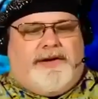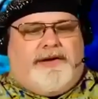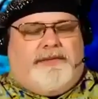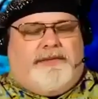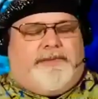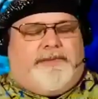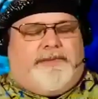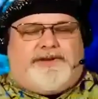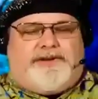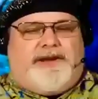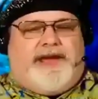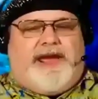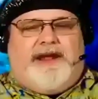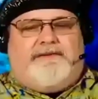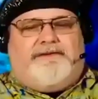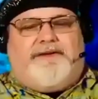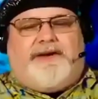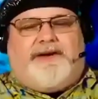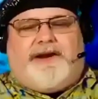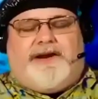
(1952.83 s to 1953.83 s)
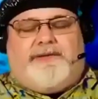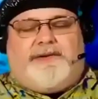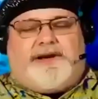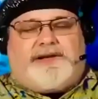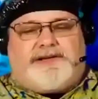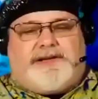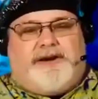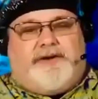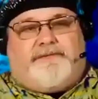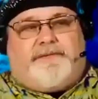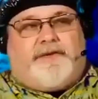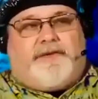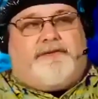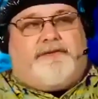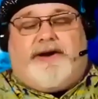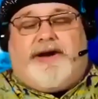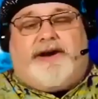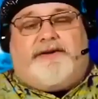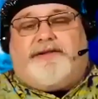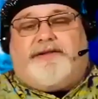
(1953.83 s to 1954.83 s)
but you can't find it because you know,
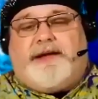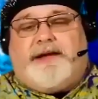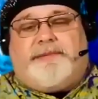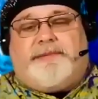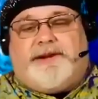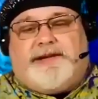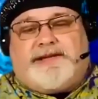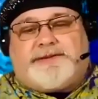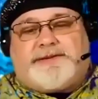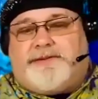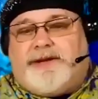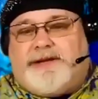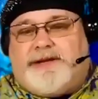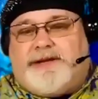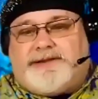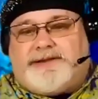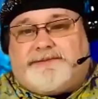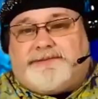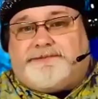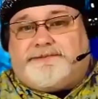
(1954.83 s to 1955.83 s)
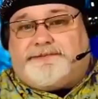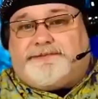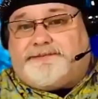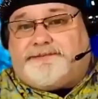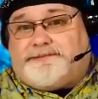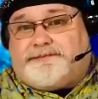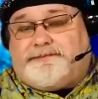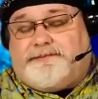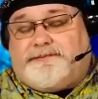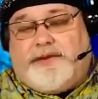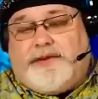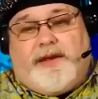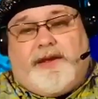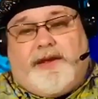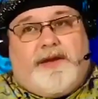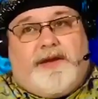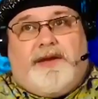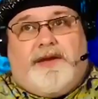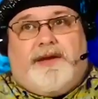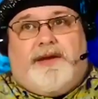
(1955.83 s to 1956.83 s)
find a floppy disk place
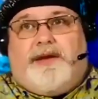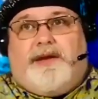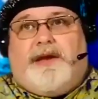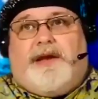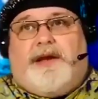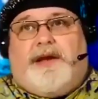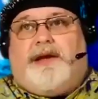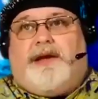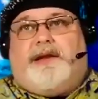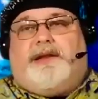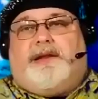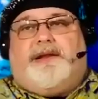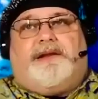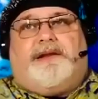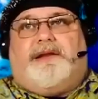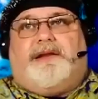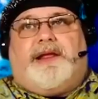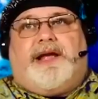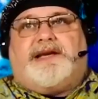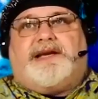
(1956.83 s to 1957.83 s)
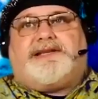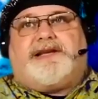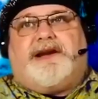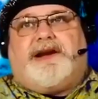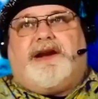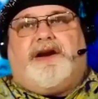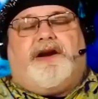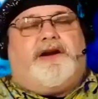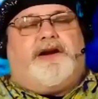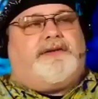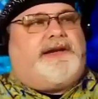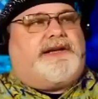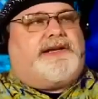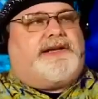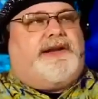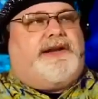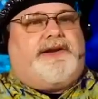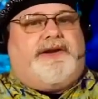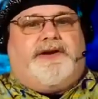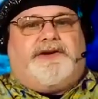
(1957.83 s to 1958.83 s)
uh, last thing I heard like
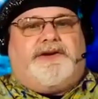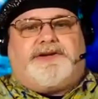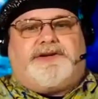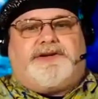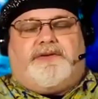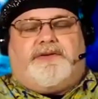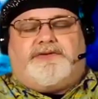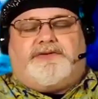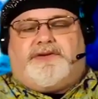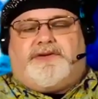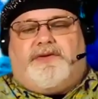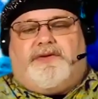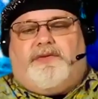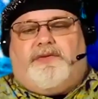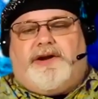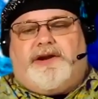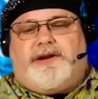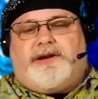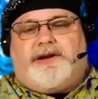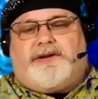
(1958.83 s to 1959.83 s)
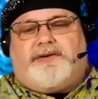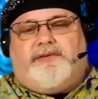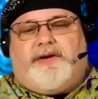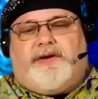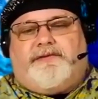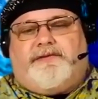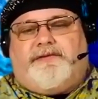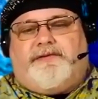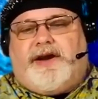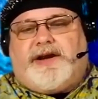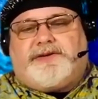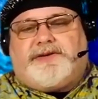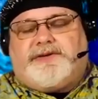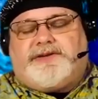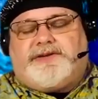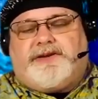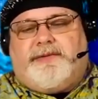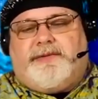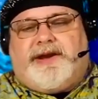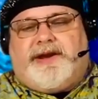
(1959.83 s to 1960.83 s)
10 years ago, there was only one one factory
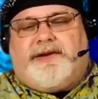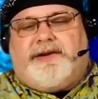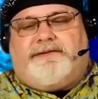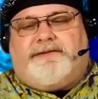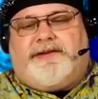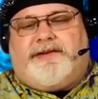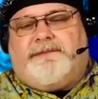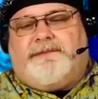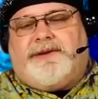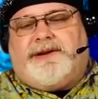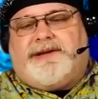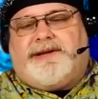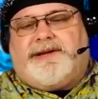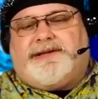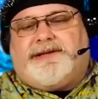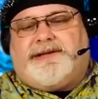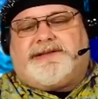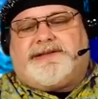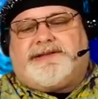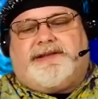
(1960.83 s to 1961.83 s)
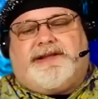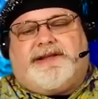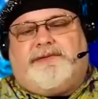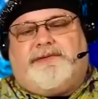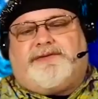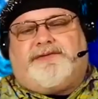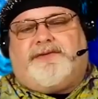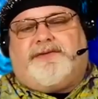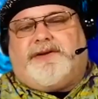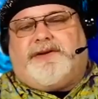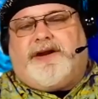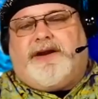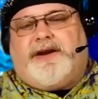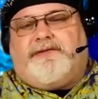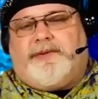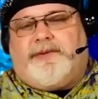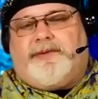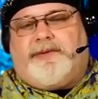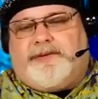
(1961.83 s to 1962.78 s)
still making floppy disks, and that was for the government.